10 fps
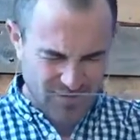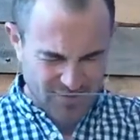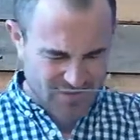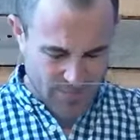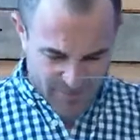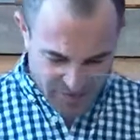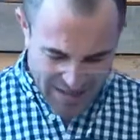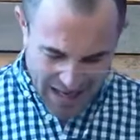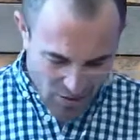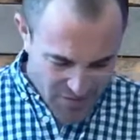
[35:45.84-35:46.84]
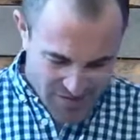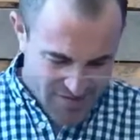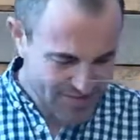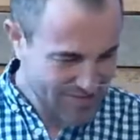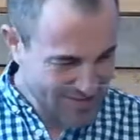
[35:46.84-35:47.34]
To some of you now, just
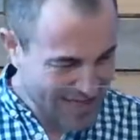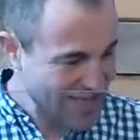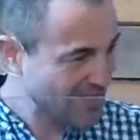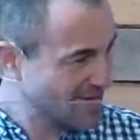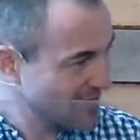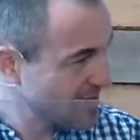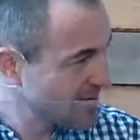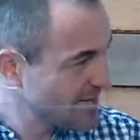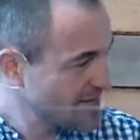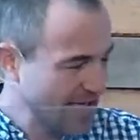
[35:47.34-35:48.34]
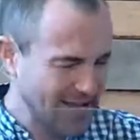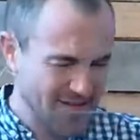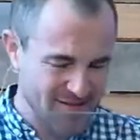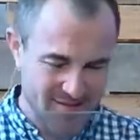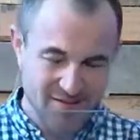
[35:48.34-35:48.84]
as Anne
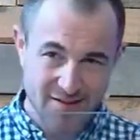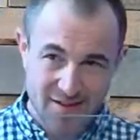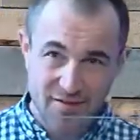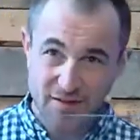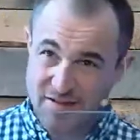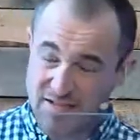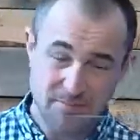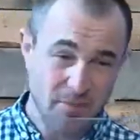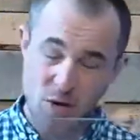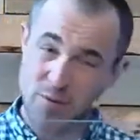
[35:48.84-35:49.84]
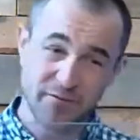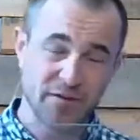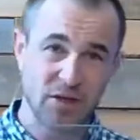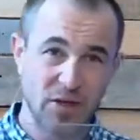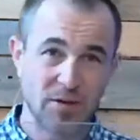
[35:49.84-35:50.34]
sings, this is a moment
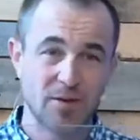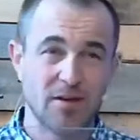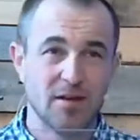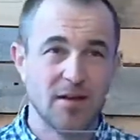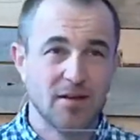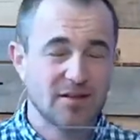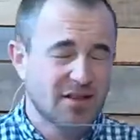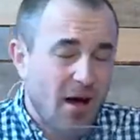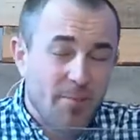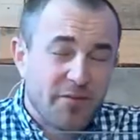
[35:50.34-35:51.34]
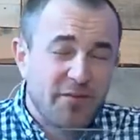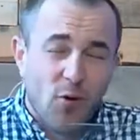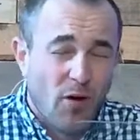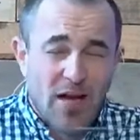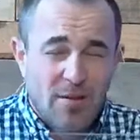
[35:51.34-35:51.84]
for you to come
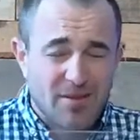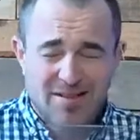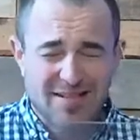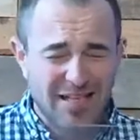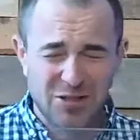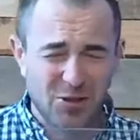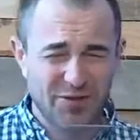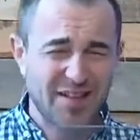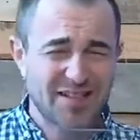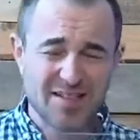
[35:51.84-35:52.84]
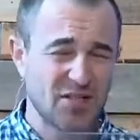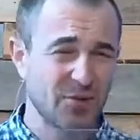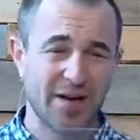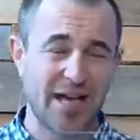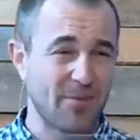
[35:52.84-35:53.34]
before him and say, Lord, this is
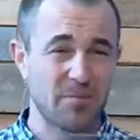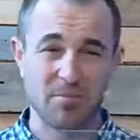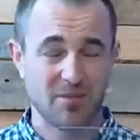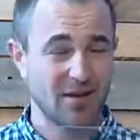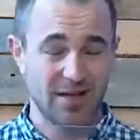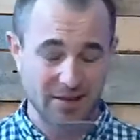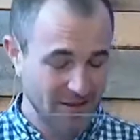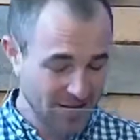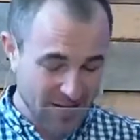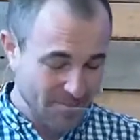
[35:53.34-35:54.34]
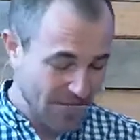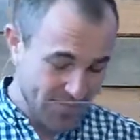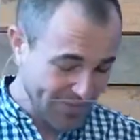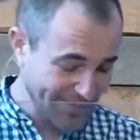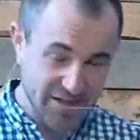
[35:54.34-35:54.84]
who I am. And
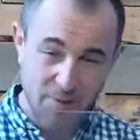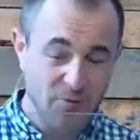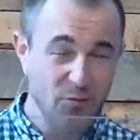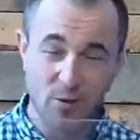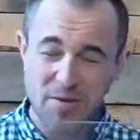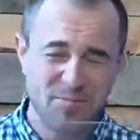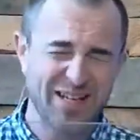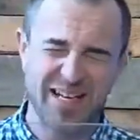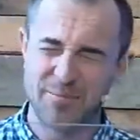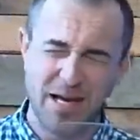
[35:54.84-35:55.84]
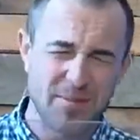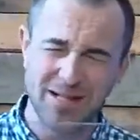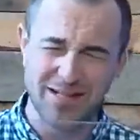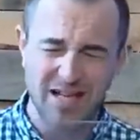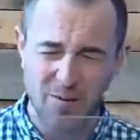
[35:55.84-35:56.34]
maybe it'll come with weeping and maybe
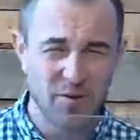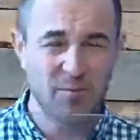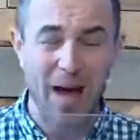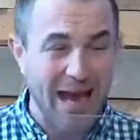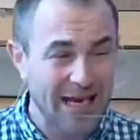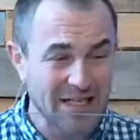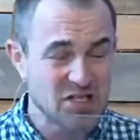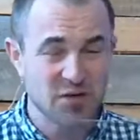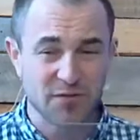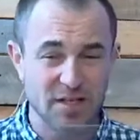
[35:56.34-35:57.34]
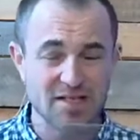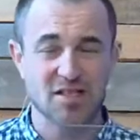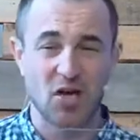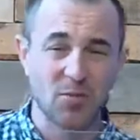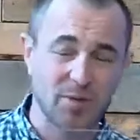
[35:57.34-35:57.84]
it'll come with pain as you first
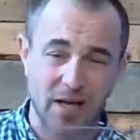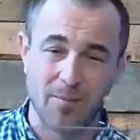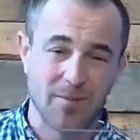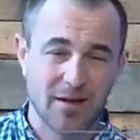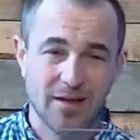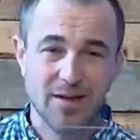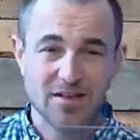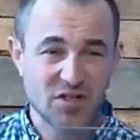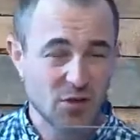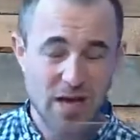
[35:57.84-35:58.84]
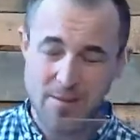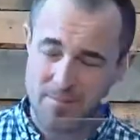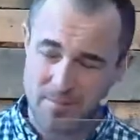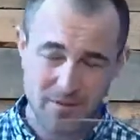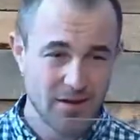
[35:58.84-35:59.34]
open up to him.
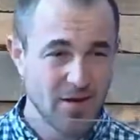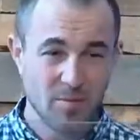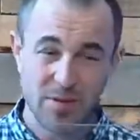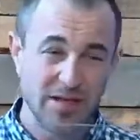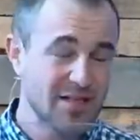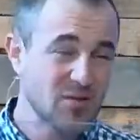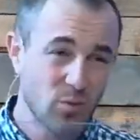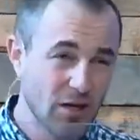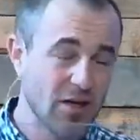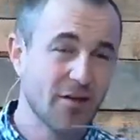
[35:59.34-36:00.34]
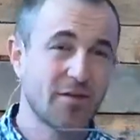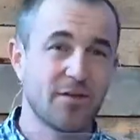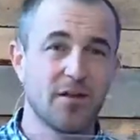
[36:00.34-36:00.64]
But it is worth